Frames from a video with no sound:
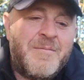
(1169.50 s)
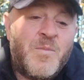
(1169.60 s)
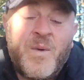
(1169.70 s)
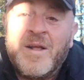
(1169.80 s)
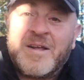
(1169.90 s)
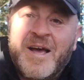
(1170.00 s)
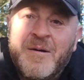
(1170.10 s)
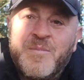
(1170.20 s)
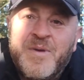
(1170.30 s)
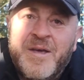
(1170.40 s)
wild
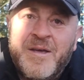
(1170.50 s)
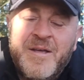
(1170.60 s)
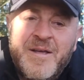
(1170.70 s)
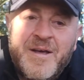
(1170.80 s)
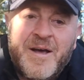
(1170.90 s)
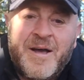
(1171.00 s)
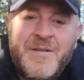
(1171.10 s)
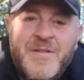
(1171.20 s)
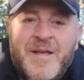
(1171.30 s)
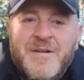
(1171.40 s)
camping,
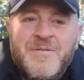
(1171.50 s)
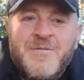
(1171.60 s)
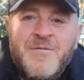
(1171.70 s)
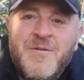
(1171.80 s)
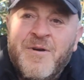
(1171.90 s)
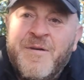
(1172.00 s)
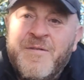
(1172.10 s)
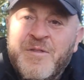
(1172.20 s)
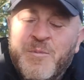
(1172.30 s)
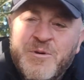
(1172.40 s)
and then
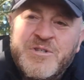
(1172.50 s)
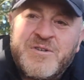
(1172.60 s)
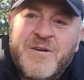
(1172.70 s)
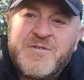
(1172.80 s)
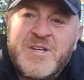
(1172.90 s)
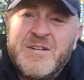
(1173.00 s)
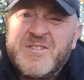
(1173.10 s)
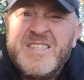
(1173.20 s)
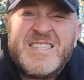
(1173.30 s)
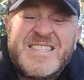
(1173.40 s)
even the bushcraft skills.
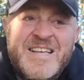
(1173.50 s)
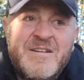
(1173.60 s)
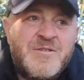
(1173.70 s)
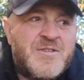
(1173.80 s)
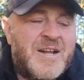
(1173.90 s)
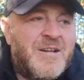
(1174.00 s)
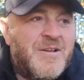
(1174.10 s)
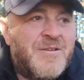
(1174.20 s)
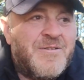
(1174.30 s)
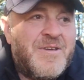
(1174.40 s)
And these are skills that I
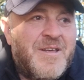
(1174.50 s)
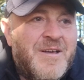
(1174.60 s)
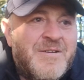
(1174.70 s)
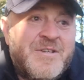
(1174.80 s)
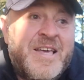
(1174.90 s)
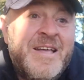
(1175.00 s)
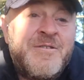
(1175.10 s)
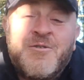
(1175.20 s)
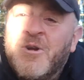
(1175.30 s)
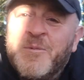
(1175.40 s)
learnt as a kid
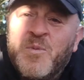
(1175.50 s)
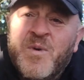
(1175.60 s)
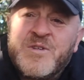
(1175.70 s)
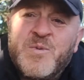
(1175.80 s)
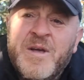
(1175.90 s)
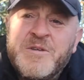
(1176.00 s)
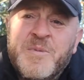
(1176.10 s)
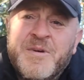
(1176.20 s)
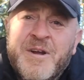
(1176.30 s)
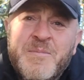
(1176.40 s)
growing up in West Wales
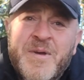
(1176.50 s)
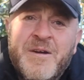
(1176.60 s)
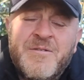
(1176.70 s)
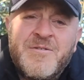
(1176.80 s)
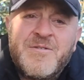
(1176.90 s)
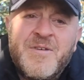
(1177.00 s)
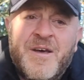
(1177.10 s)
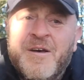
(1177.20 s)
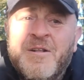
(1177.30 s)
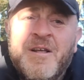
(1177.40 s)
with my grandparents
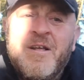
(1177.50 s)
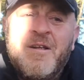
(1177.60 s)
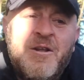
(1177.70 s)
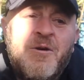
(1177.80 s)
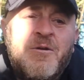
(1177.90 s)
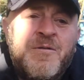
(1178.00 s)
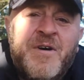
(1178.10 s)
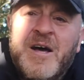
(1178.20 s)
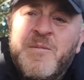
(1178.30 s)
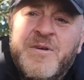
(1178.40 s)
and local
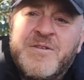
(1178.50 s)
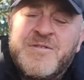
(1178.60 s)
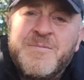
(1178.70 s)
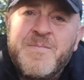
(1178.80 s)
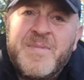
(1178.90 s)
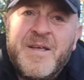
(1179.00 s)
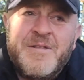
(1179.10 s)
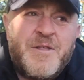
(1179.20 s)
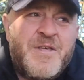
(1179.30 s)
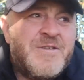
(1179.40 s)
farmers.
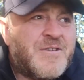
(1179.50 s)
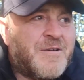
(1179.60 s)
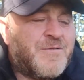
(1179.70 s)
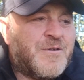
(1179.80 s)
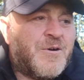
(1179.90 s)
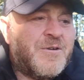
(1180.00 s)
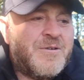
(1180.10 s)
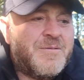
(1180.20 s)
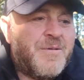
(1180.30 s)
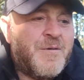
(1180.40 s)
And the things that I'd
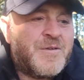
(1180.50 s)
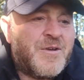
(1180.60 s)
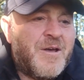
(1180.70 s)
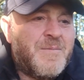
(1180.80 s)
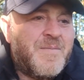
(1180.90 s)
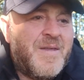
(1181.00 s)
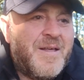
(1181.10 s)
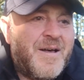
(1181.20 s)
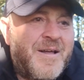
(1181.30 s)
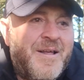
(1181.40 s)
forgotten over time.
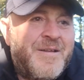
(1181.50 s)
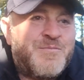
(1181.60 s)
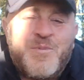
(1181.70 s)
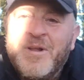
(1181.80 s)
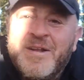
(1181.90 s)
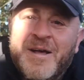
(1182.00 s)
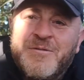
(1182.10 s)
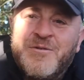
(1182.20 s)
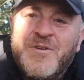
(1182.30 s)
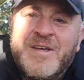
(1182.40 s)
And it's brilliant now
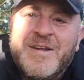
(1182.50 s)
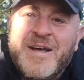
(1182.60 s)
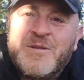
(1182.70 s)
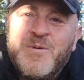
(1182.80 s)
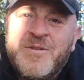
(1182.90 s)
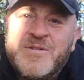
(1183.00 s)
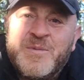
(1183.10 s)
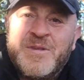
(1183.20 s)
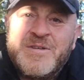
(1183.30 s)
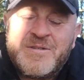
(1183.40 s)
to reconnect with
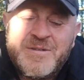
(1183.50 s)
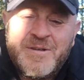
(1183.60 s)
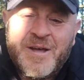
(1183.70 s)
some of these